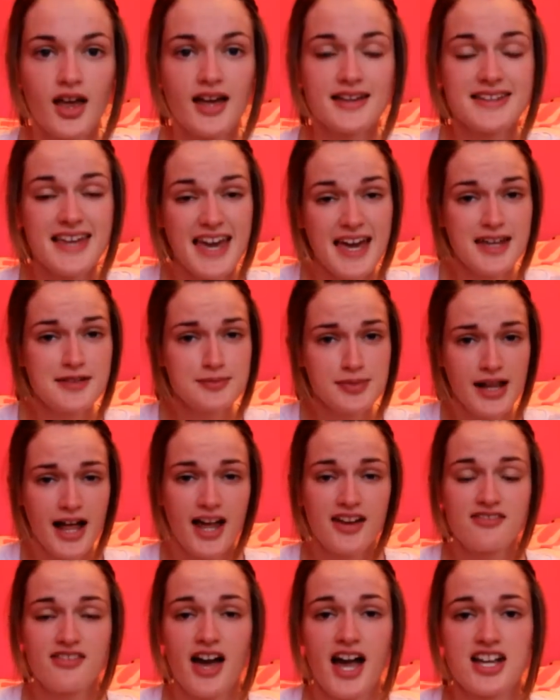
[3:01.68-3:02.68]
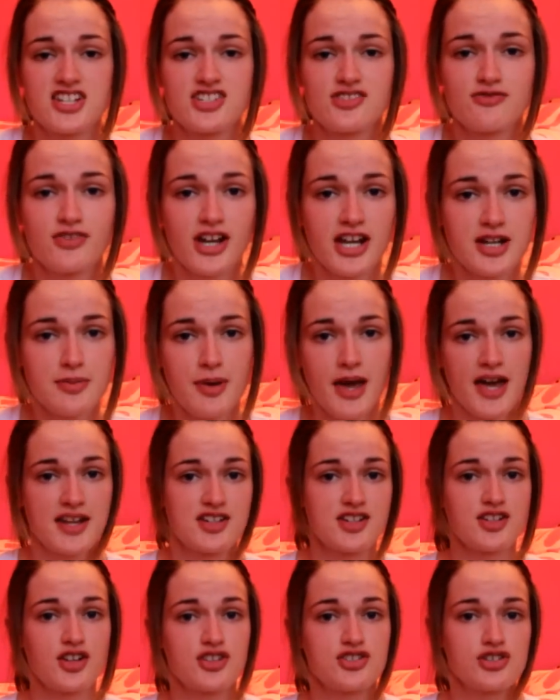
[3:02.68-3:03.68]
Again, plan of action, very
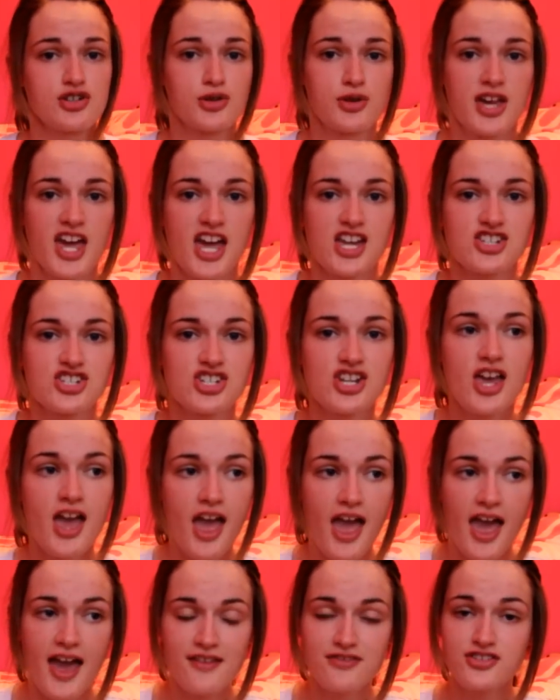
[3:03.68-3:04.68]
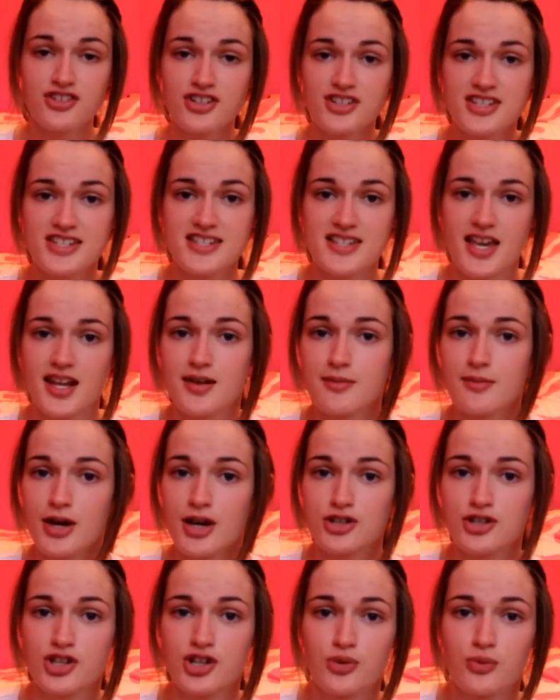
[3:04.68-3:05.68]
dependent on your location. If you're in the cinema,
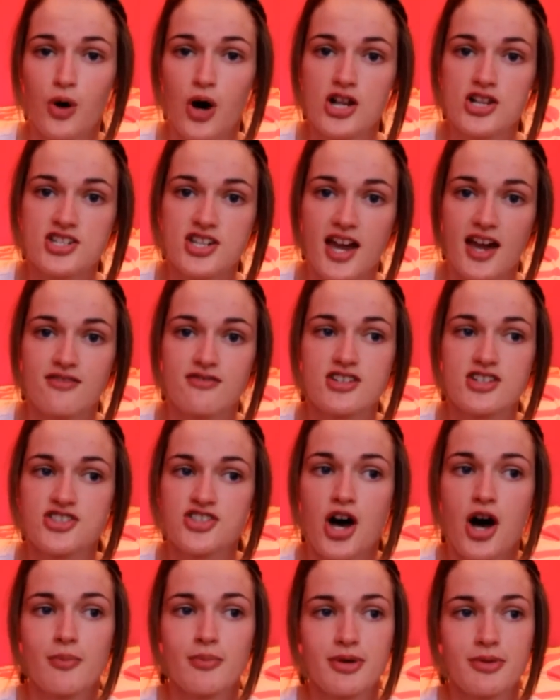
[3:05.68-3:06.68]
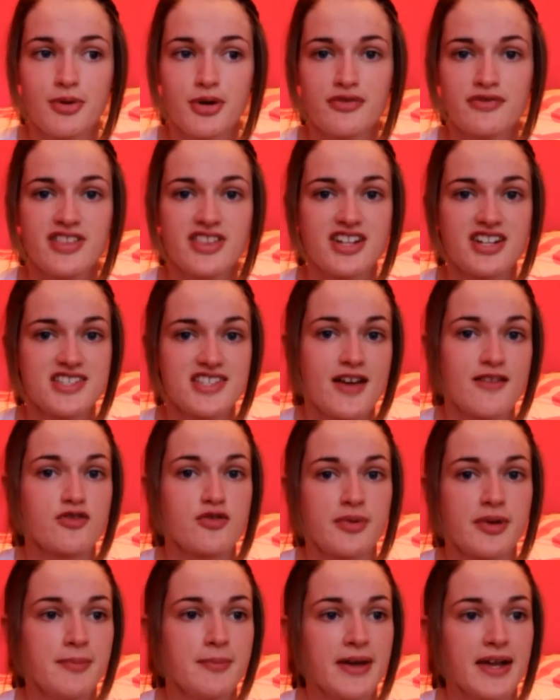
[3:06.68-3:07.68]
you could watch every zombie movie that has ever
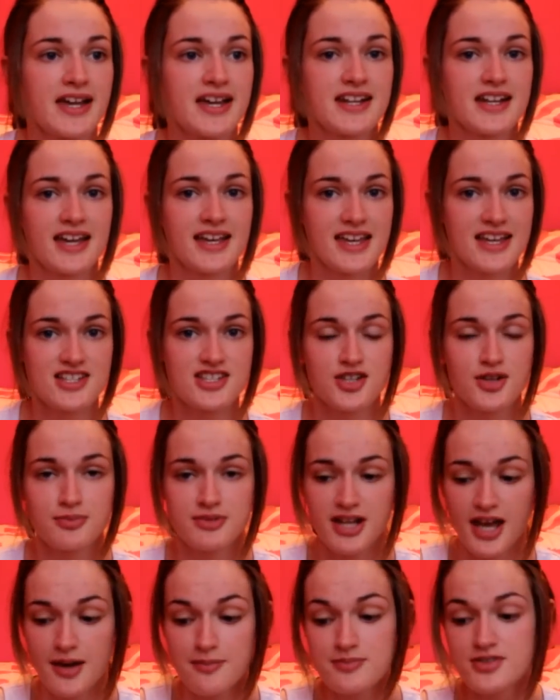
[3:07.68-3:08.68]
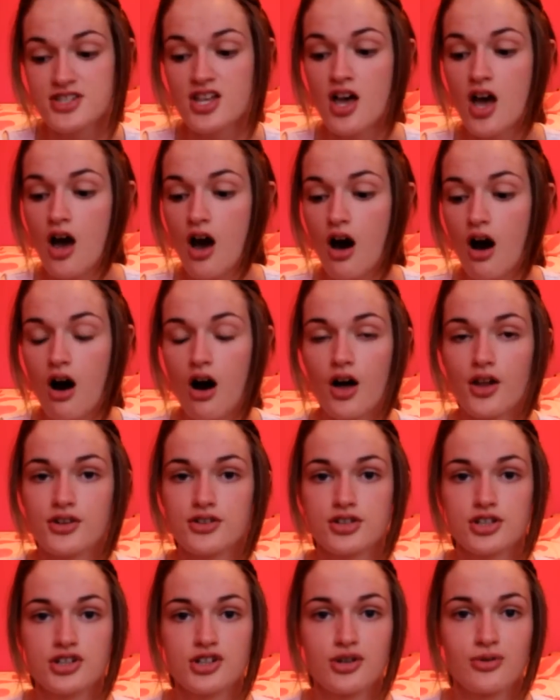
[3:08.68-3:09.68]
been made and get some tips
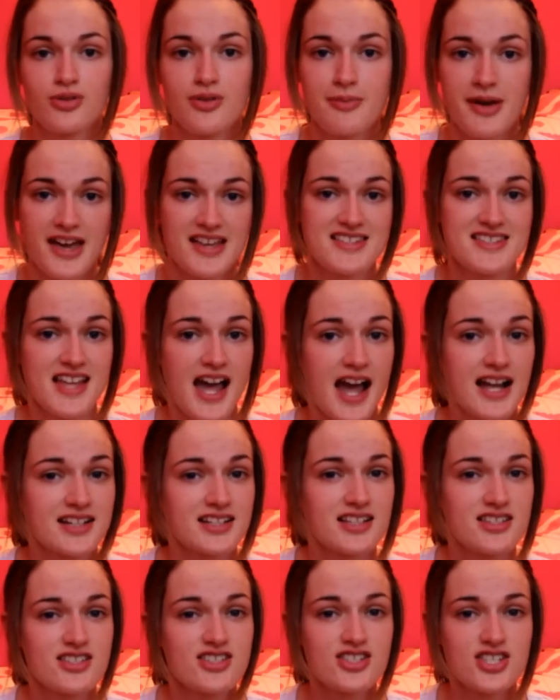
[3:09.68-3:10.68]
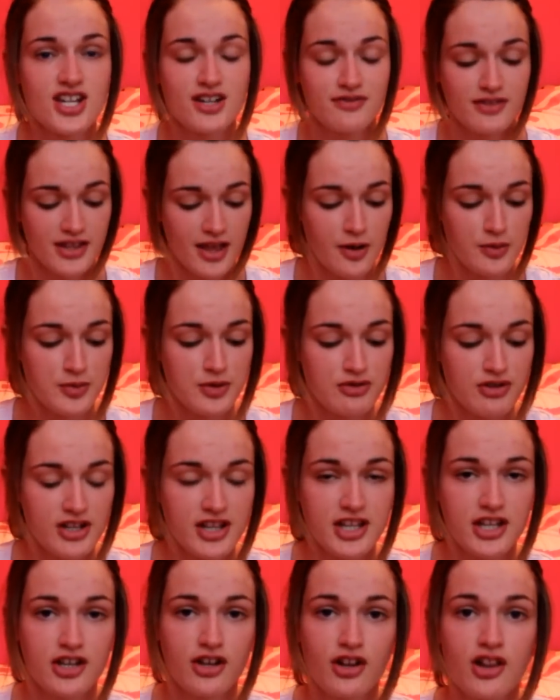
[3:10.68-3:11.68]
on, you know, the best tactics and stuff and that would be
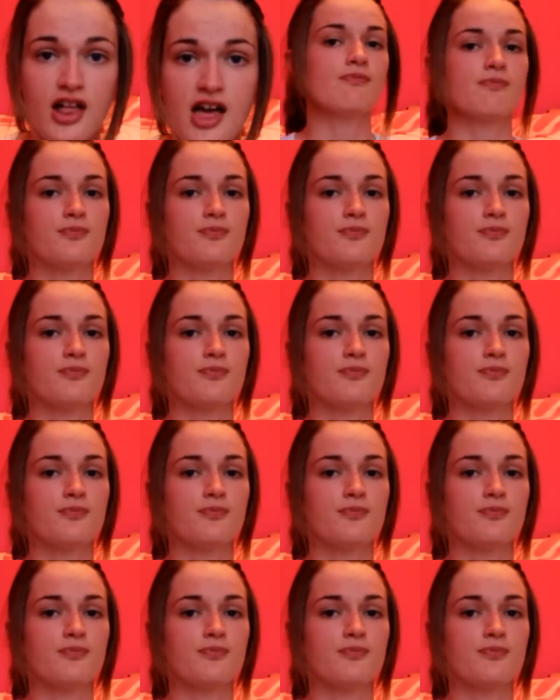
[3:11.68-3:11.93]
really cool.